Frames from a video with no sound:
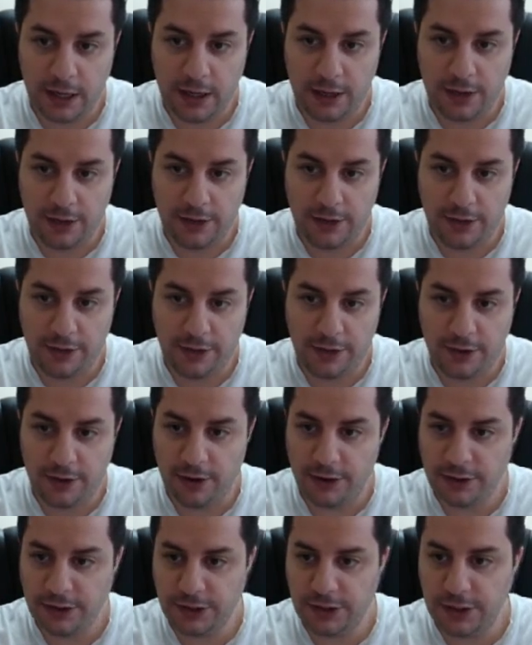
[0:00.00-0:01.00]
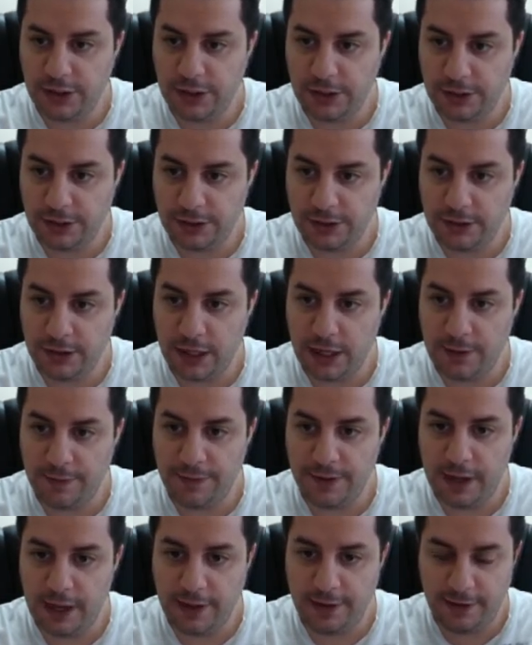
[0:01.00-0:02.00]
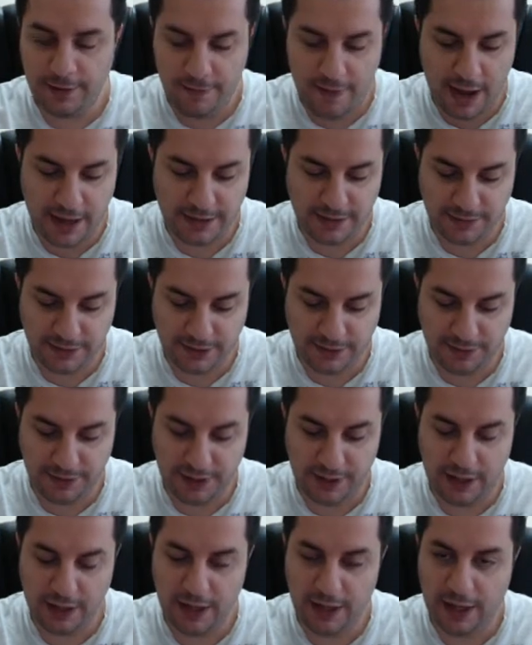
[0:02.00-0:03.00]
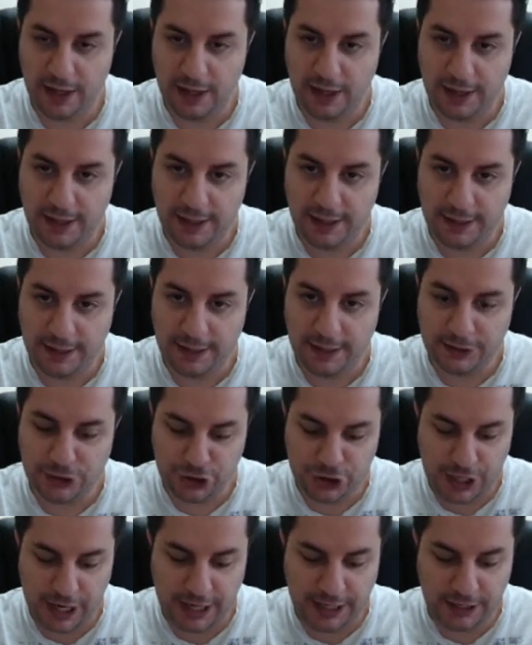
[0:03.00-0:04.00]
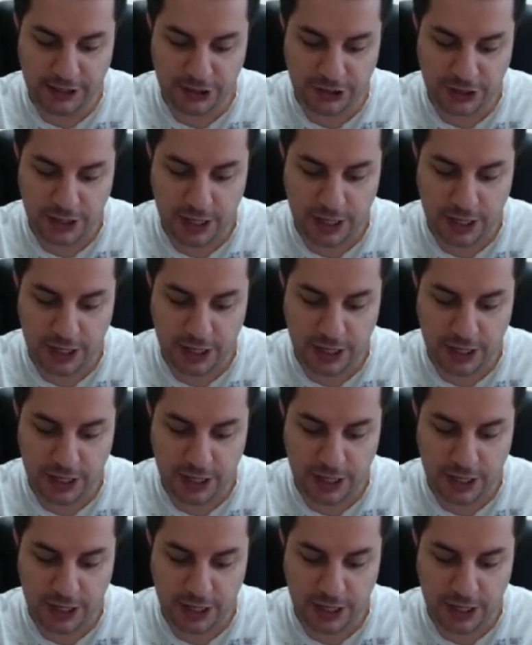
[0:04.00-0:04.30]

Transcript: third time that the master is being changed.